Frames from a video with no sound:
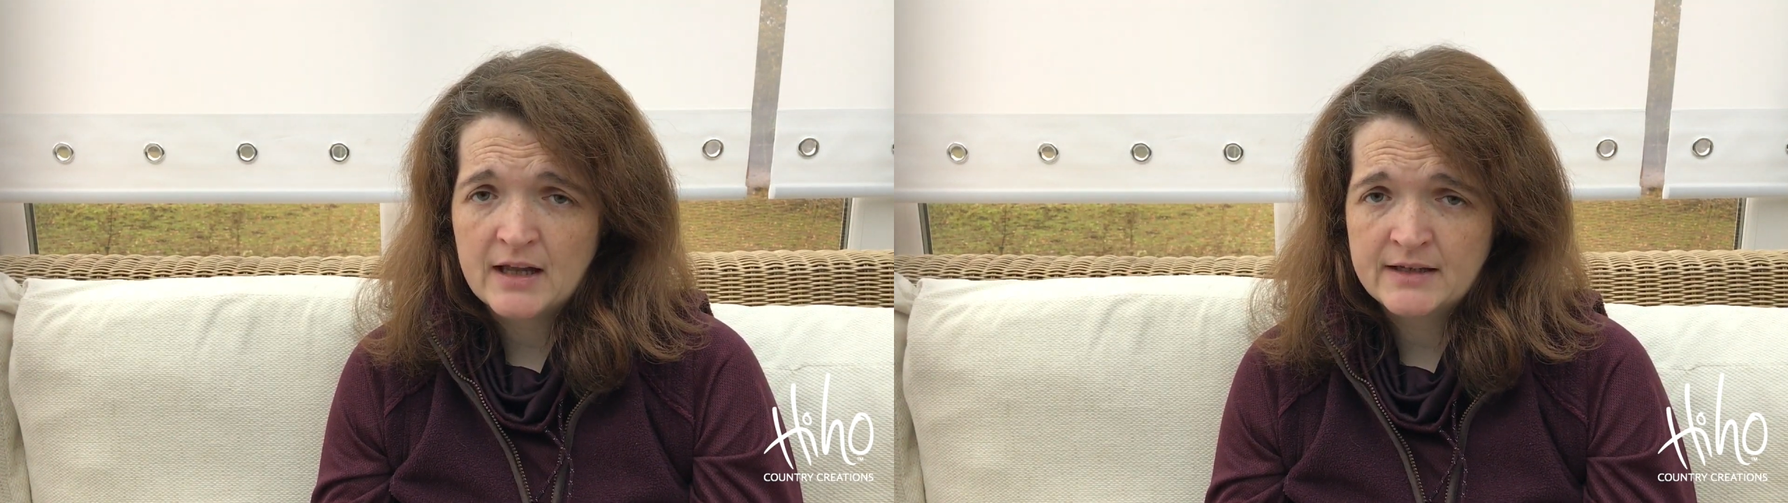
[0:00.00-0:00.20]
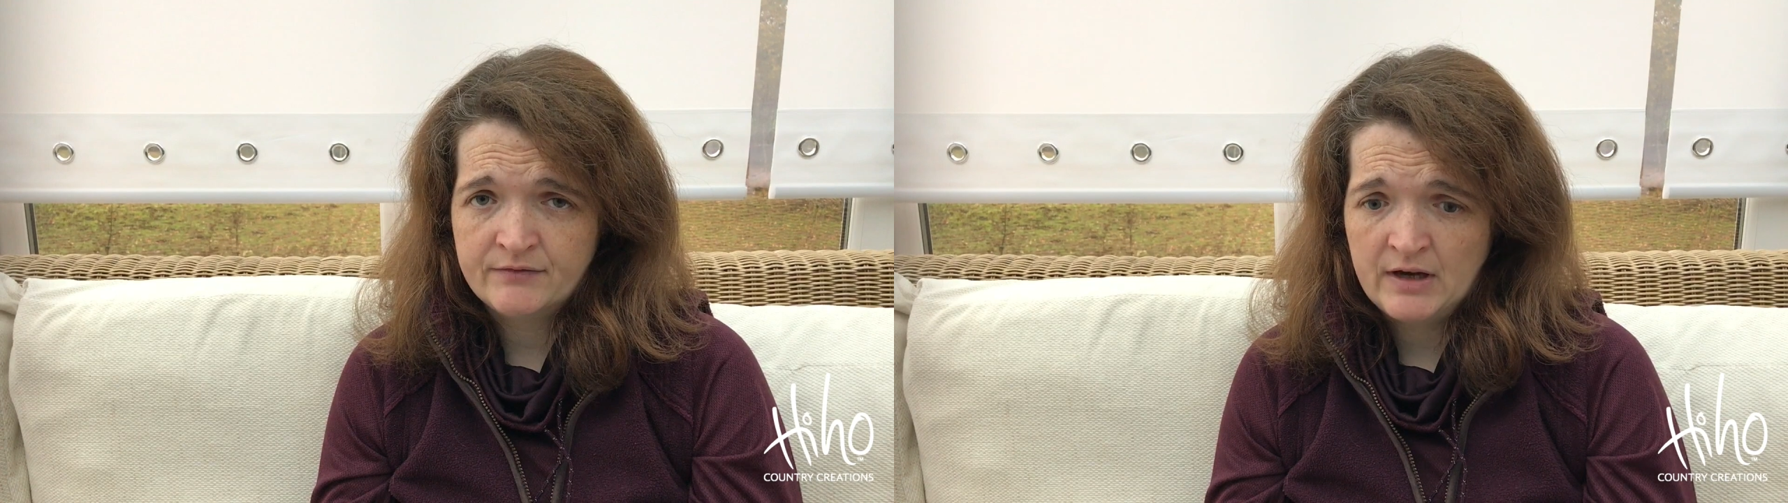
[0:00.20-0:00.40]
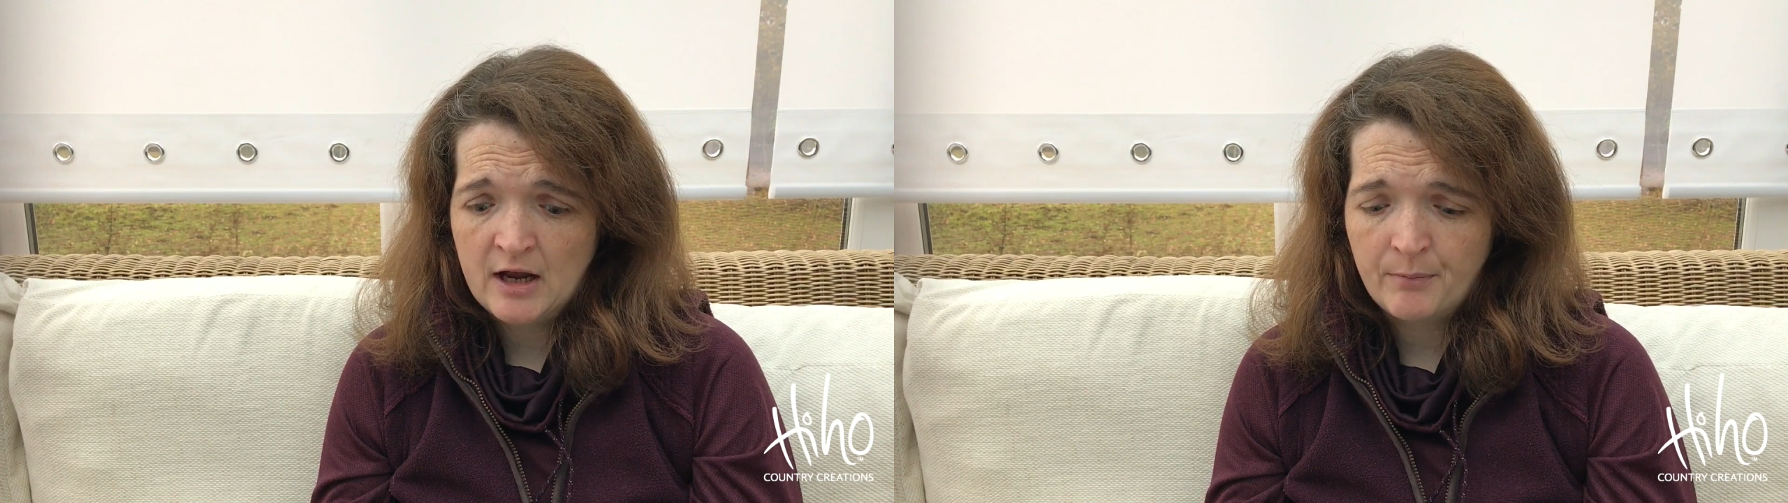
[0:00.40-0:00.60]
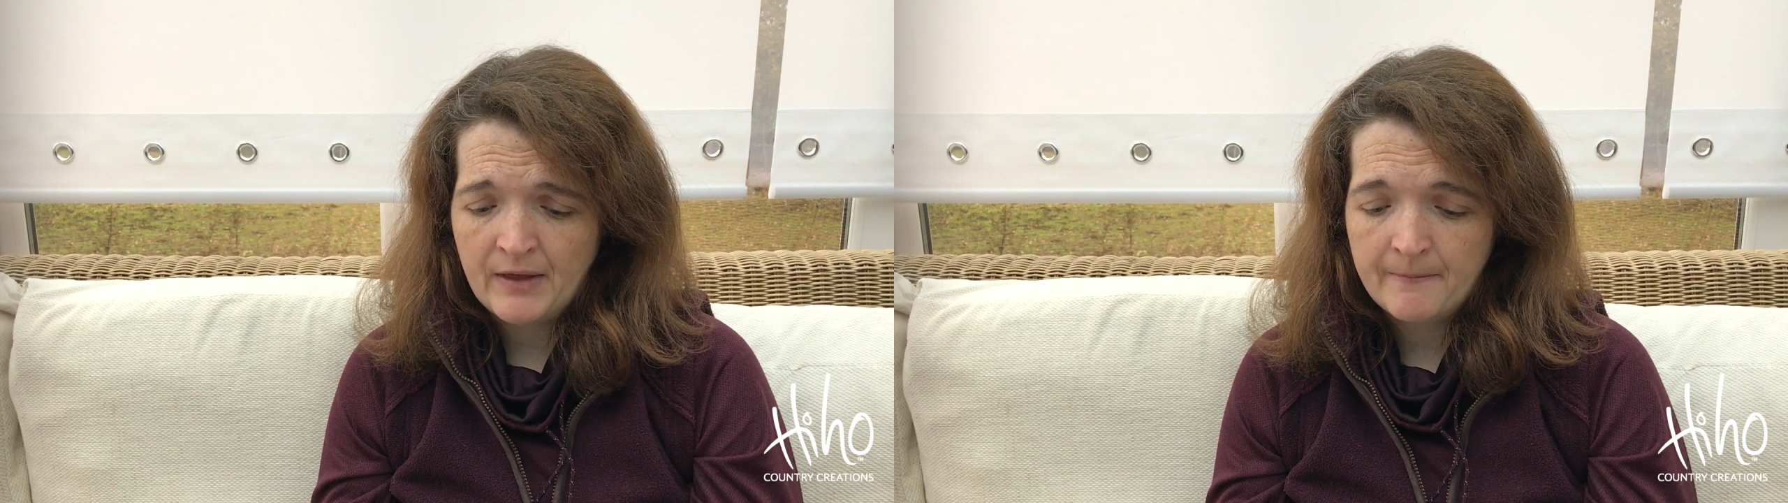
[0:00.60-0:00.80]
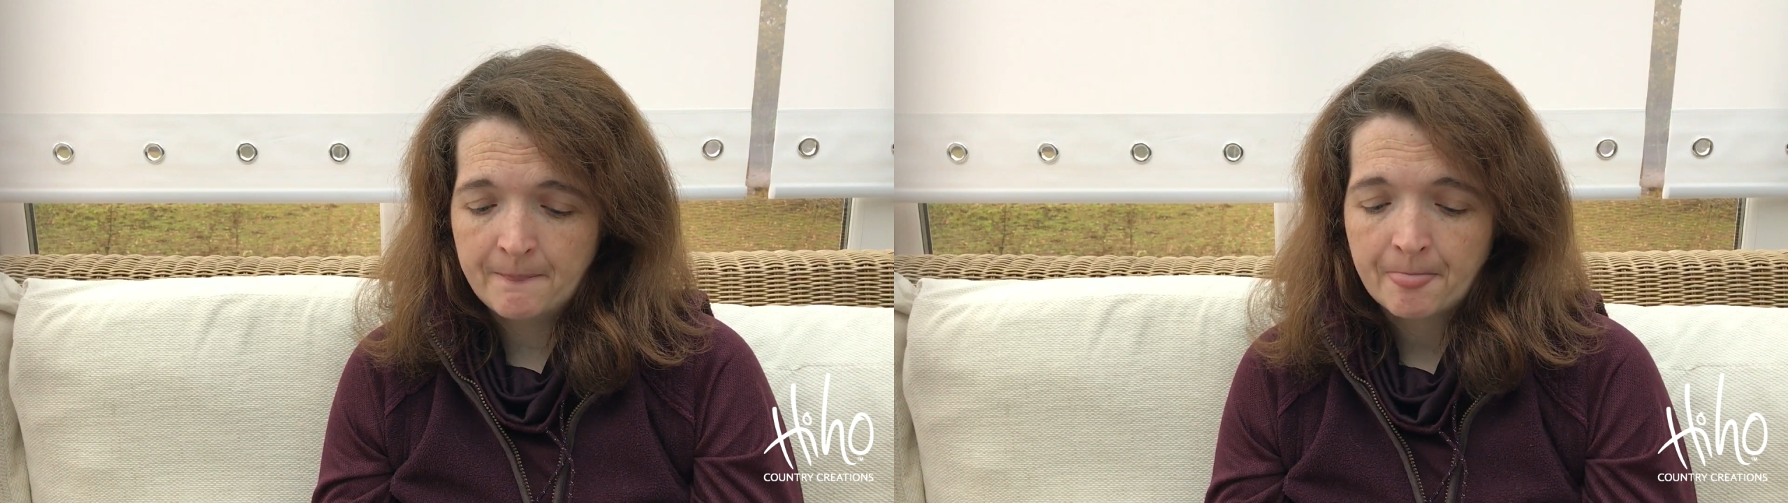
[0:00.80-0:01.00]
and it doesn't really help
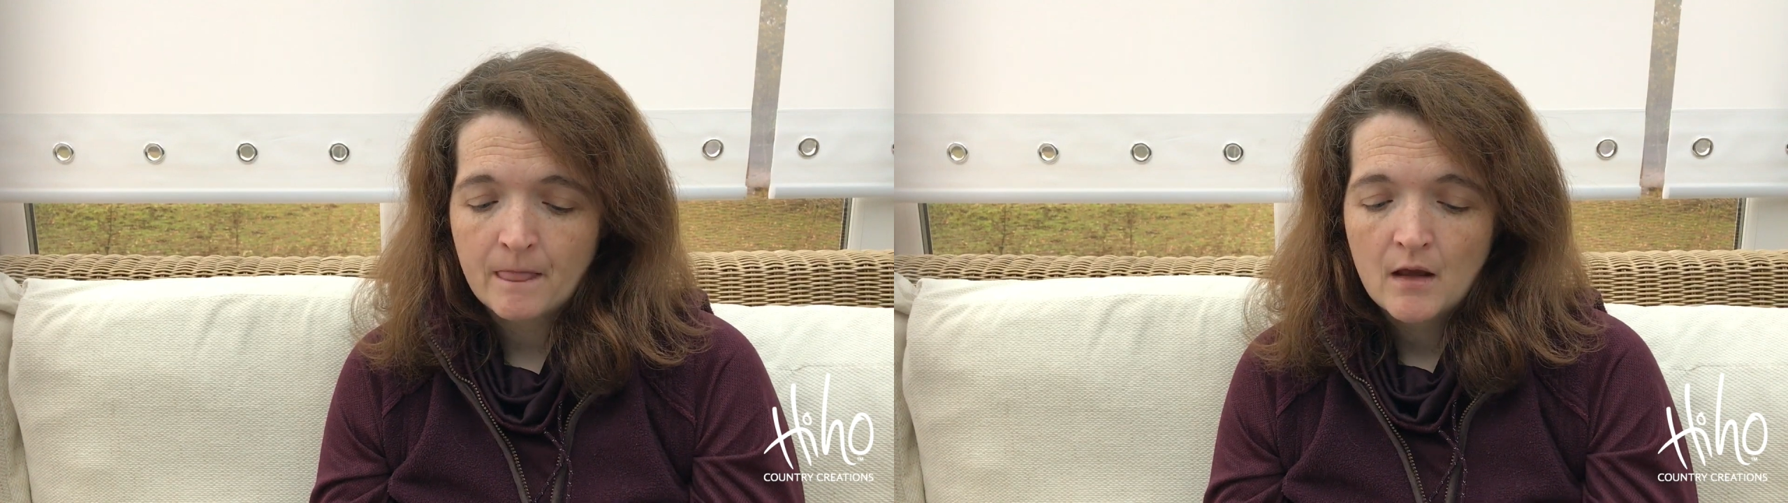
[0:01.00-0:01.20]
them.